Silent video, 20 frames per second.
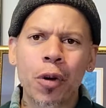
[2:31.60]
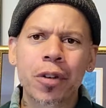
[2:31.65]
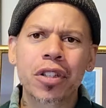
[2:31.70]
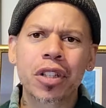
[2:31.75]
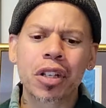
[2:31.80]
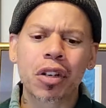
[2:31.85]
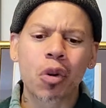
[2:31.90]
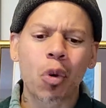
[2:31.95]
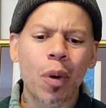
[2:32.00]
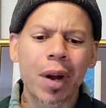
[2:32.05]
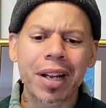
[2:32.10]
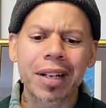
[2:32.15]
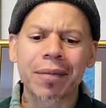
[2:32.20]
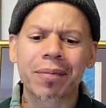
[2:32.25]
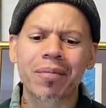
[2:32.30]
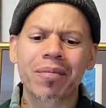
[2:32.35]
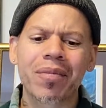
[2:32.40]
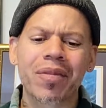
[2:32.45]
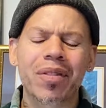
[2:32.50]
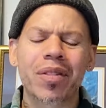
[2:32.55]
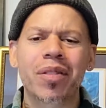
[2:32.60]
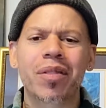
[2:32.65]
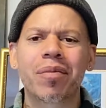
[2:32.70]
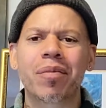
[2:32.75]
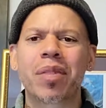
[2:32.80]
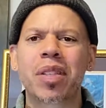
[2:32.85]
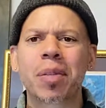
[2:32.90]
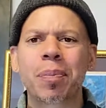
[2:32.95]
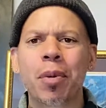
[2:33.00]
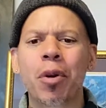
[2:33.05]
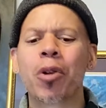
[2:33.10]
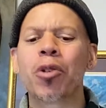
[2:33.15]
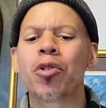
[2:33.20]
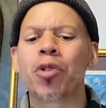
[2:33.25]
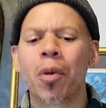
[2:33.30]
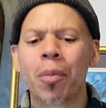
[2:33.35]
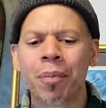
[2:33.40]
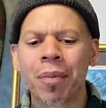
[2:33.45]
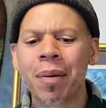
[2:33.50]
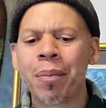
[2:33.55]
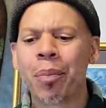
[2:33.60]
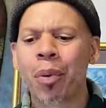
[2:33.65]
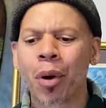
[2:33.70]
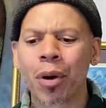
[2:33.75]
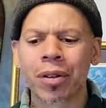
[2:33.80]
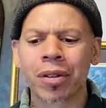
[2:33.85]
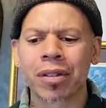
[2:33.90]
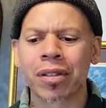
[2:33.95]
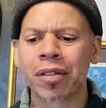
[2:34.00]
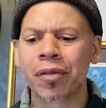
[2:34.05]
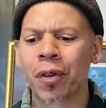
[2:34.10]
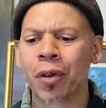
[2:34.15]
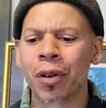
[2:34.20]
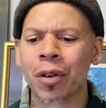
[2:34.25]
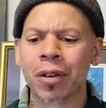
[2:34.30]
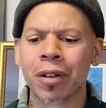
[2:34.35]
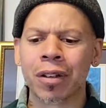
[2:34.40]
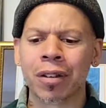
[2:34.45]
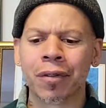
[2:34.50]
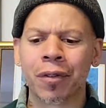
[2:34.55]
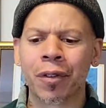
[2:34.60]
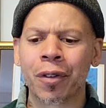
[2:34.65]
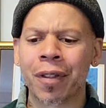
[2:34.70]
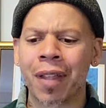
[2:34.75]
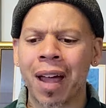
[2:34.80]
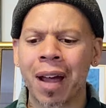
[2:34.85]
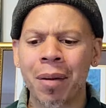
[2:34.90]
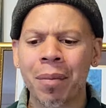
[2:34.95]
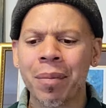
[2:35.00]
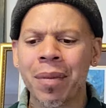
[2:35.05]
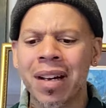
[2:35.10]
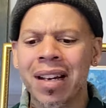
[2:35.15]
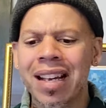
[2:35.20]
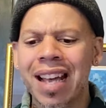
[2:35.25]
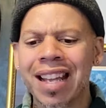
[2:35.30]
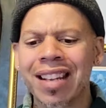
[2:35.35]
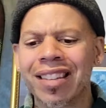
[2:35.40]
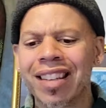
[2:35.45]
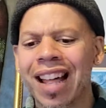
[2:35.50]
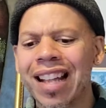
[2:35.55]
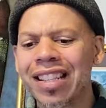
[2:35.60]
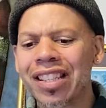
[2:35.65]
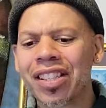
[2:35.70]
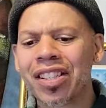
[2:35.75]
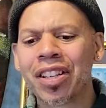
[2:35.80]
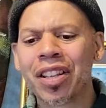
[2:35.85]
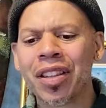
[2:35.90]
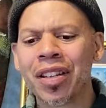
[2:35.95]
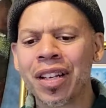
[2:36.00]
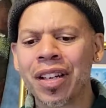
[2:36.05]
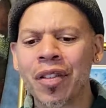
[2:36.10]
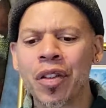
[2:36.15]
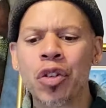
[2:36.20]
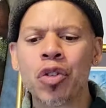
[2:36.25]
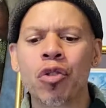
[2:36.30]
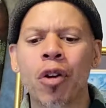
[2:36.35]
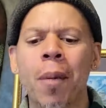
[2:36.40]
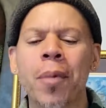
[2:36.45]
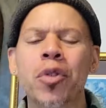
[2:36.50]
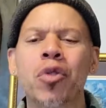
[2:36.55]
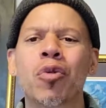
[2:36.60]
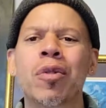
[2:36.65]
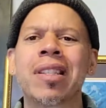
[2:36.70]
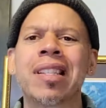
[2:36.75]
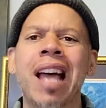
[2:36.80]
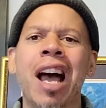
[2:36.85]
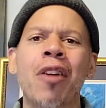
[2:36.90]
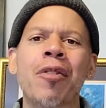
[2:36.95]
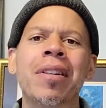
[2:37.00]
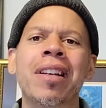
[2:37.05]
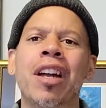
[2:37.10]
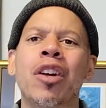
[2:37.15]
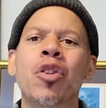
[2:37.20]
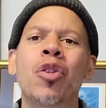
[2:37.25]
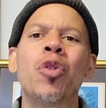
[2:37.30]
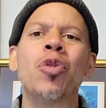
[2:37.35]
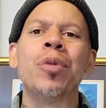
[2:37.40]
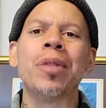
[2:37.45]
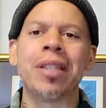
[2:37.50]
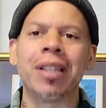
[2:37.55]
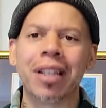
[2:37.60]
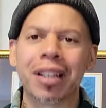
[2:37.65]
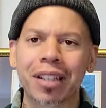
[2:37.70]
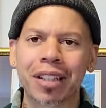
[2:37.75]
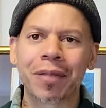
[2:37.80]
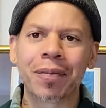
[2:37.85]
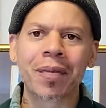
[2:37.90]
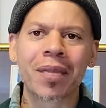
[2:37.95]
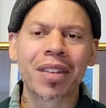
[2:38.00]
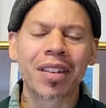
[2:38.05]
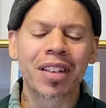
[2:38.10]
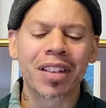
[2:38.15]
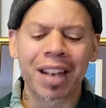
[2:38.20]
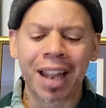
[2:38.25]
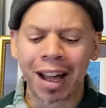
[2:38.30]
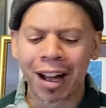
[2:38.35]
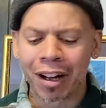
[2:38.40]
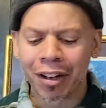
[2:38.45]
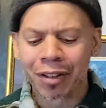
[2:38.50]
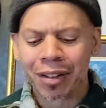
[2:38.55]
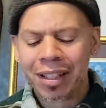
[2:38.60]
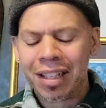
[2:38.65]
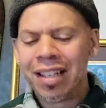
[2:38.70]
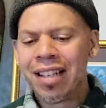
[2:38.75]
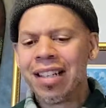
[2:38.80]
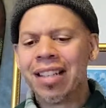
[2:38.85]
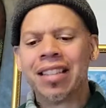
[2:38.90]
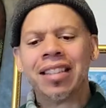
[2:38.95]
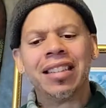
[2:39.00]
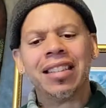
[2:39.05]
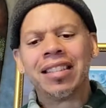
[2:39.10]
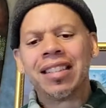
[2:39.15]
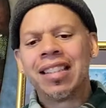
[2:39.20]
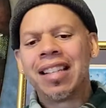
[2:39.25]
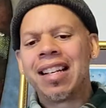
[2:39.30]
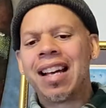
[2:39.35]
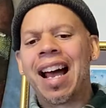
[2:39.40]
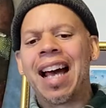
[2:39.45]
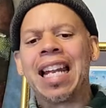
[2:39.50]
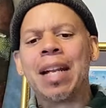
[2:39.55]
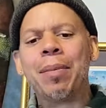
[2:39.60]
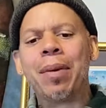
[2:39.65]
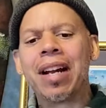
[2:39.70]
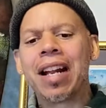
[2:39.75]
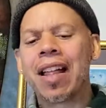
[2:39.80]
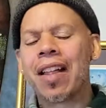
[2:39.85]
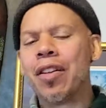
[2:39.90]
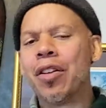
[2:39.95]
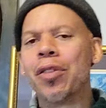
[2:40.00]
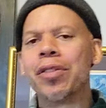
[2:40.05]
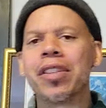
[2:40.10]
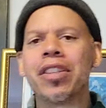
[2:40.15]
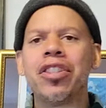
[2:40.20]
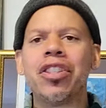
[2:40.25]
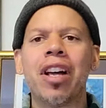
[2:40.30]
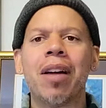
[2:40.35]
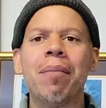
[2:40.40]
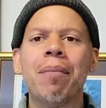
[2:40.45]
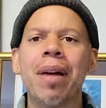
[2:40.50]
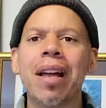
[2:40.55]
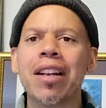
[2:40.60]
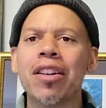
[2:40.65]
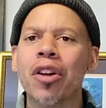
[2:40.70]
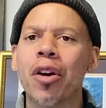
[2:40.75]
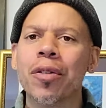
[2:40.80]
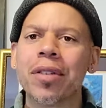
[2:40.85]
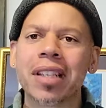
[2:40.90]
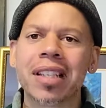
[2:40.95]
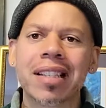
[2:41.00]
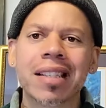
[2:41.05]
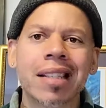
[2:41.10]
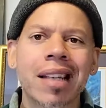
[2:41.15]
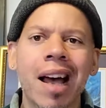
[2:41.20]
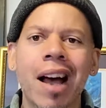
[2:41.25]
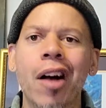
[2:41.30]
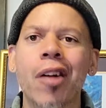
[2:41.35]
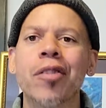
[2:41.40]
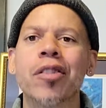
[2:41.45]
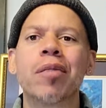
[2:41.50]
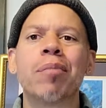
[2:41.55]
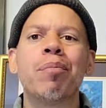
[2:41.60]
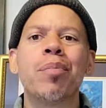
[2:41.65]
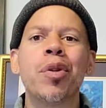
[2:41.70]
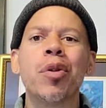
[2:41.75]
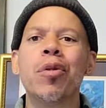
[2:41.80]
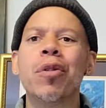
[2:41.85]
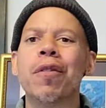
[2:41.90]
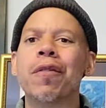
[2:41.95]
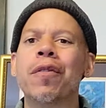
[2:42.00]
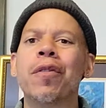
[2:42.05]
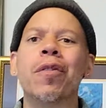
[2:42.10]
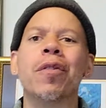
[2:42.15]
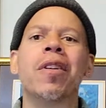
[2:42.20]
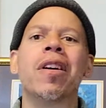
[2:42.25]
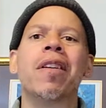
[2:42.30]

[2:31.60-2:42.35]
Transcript: a great spiritual importance for them, and lends to the drum's resounding acoustic. Now, anybody that knows the djembe knows it sounds beautiful.